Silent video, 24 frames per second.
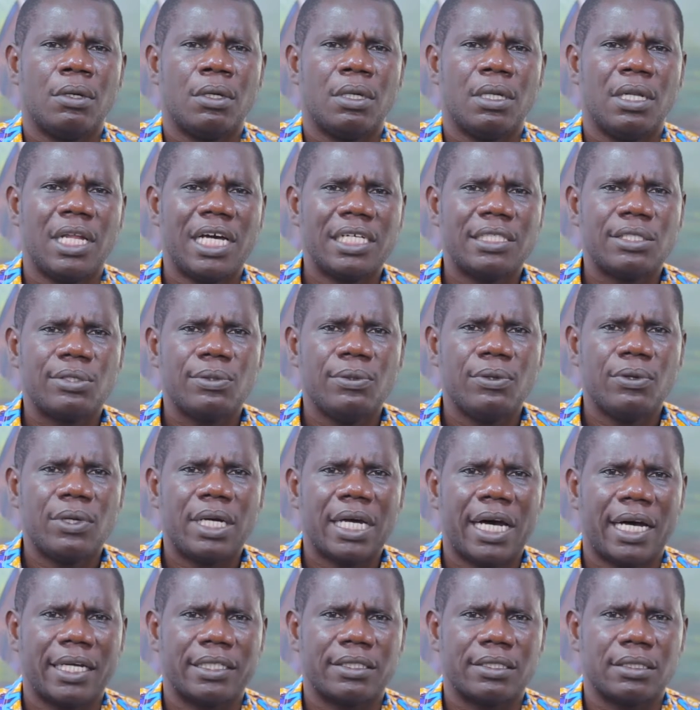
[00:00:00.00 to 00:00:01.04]
let's
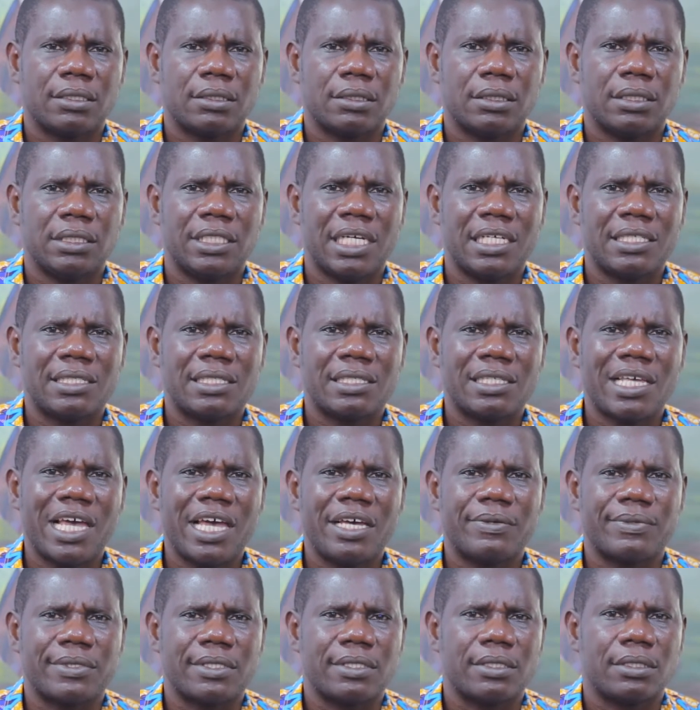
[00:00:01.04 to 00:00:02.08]
look at the
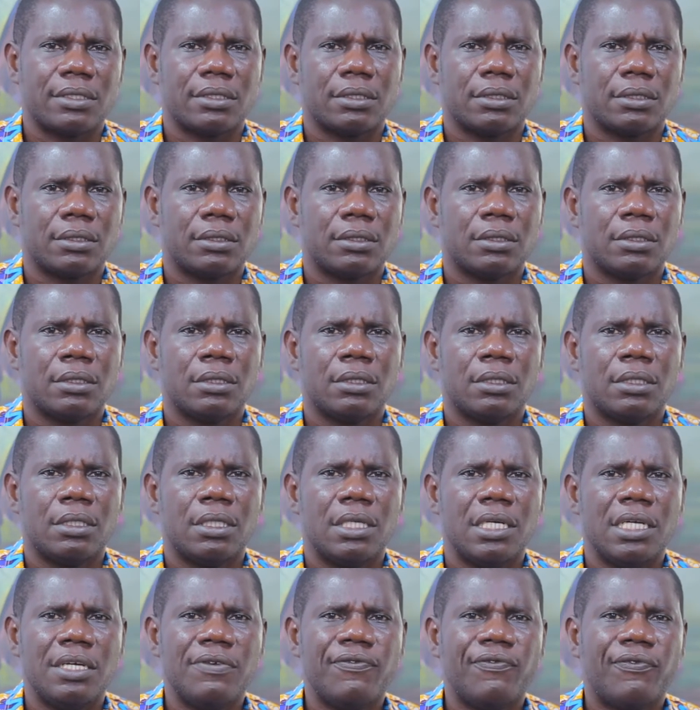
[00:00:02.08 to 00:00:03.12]
steps
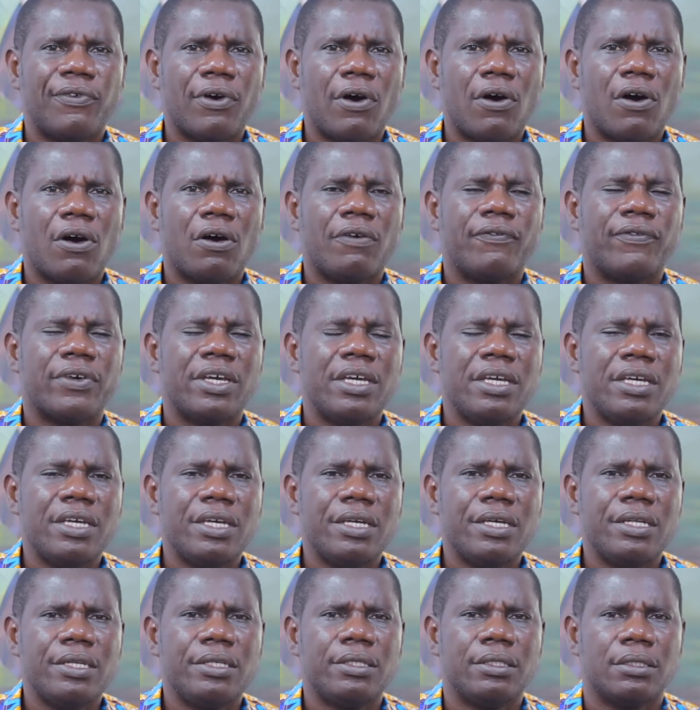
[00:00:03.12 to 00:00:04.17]
involved
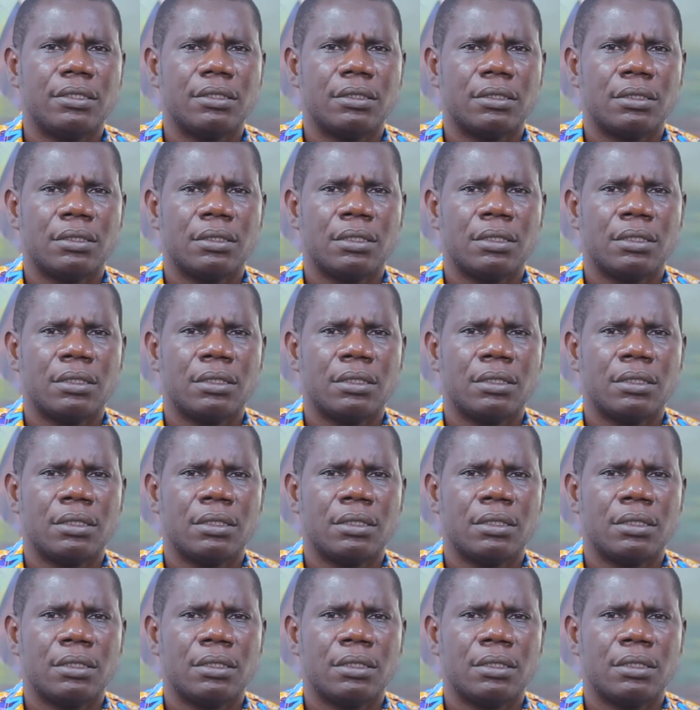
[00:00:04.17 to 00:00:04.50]
in